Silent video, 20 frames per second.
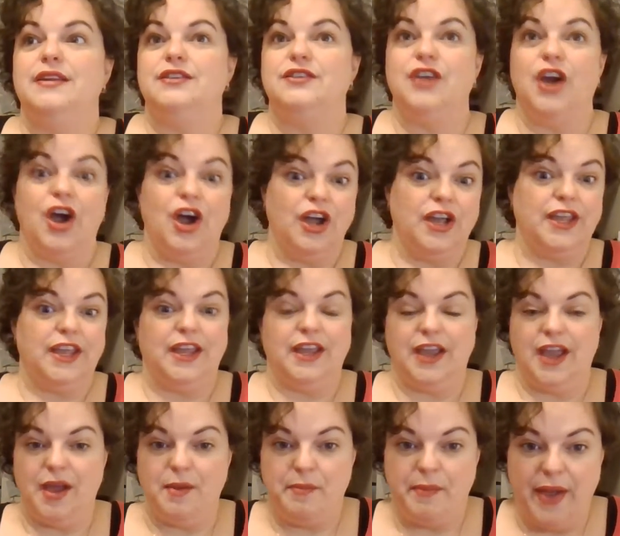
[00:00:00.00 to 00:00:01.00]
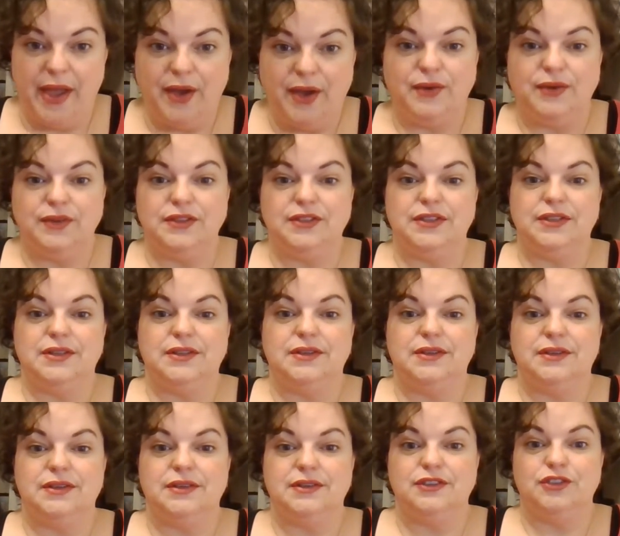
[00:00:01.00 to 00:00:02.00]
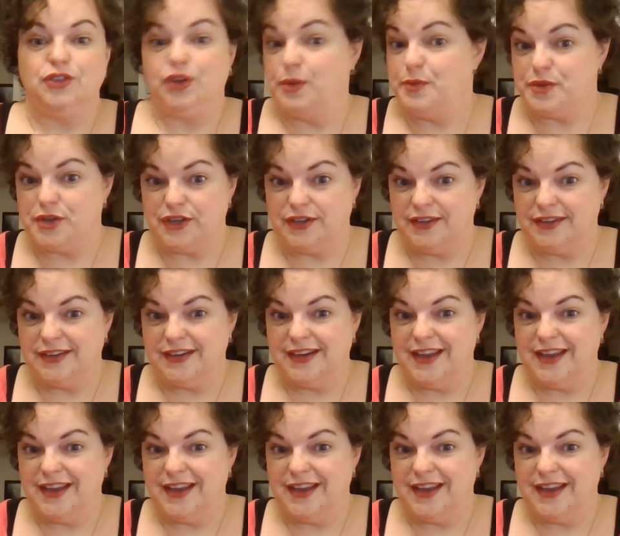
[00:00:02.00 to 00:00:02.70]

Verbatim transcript: talking about scripture.